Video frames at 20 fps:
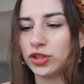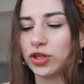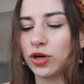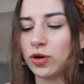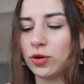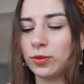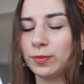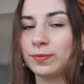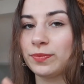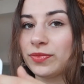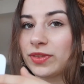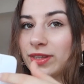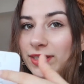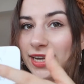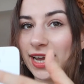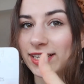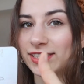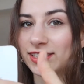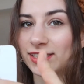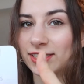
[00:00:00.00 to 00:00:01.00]
So
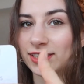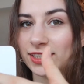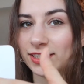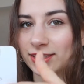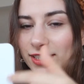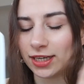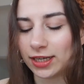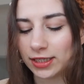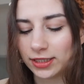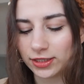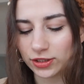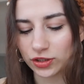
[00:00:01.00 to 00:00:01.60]
yes, this is it.